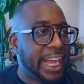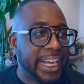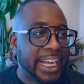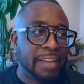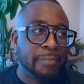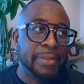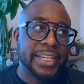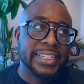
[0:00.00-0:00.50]
I
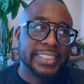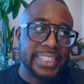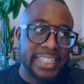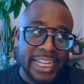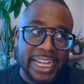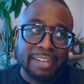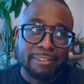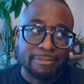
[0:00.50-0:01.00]
gotta make it to
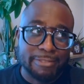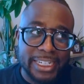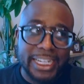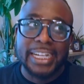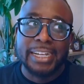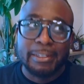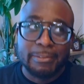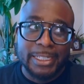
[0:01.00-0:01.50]
that one.
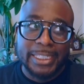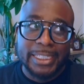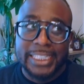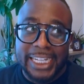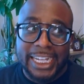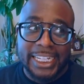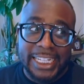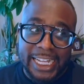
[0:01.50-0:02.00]
I gotta make it
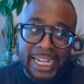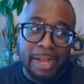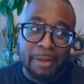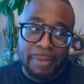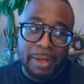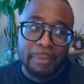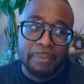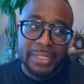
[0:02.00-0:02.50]
that.
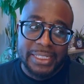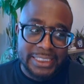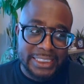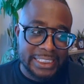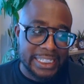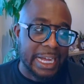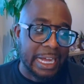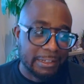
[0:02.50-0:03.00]
I'm, I'm
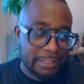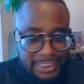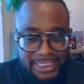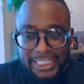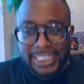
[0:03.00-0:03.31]
missing out.